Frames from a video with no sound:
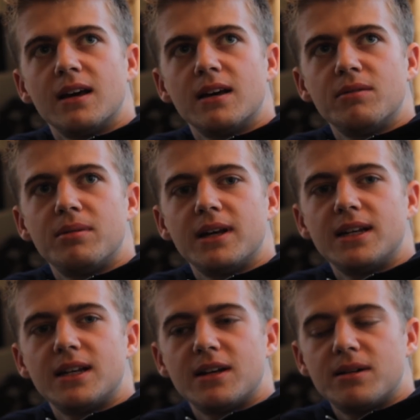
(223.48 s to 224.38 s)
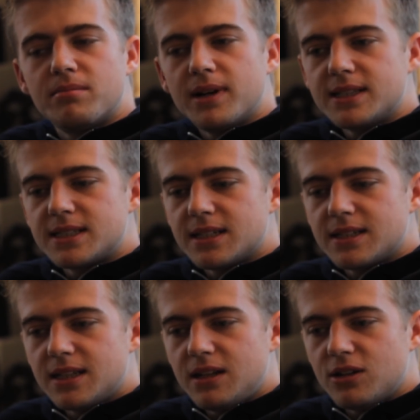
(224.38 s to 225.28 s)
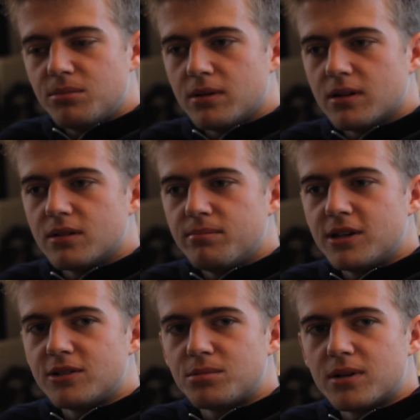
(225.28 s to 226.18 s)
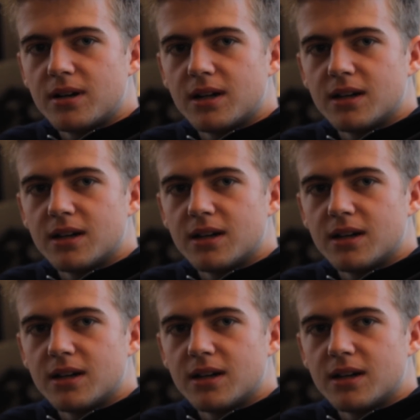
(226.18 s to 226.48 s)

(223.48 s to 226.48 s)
I played Man City, QPR and Middlesbrough,